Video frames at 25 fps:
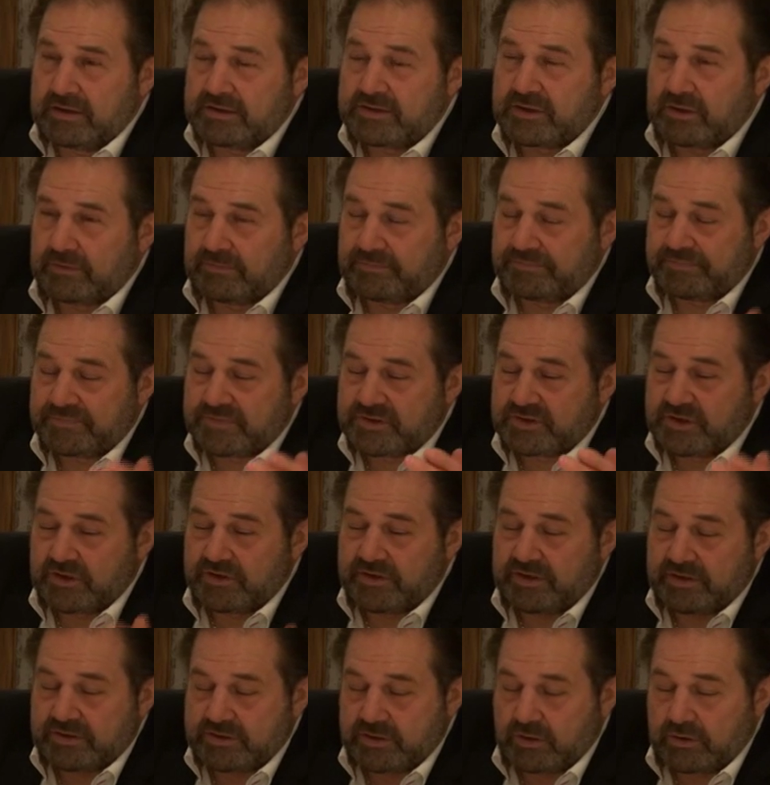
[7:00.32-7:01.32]

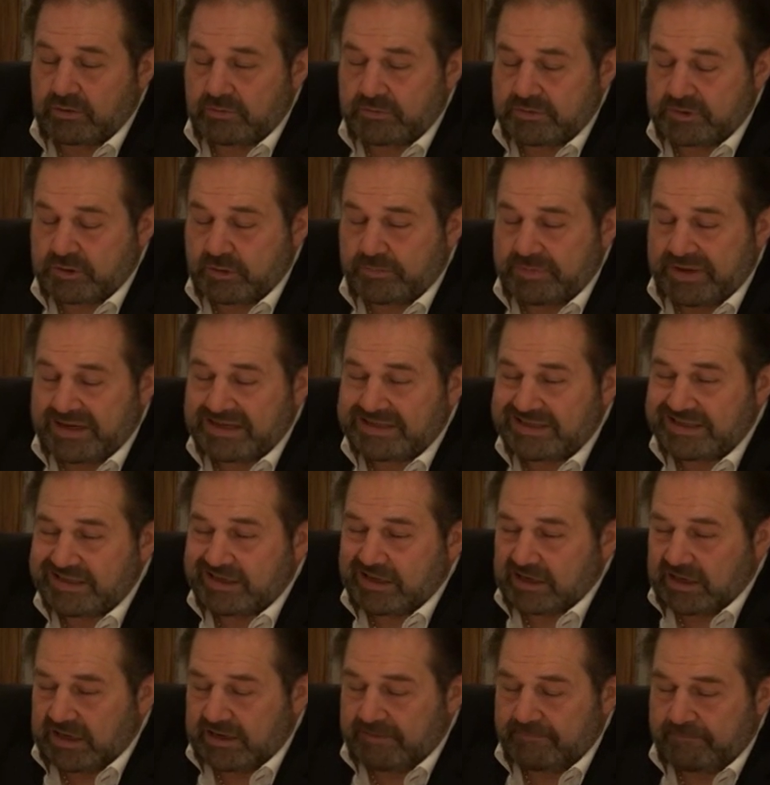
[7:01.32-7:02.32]
So
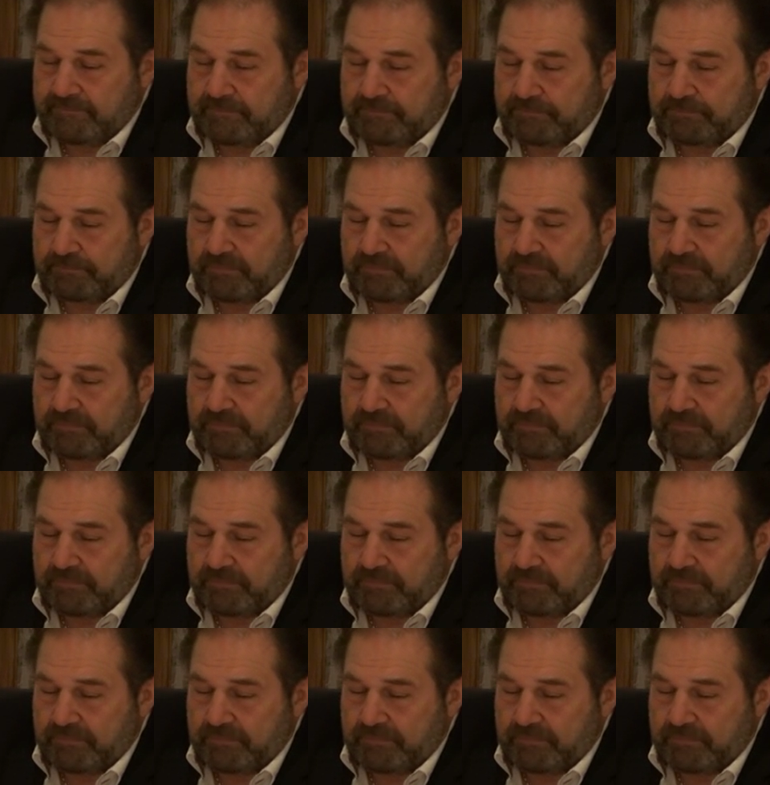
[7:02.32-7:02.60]
basically,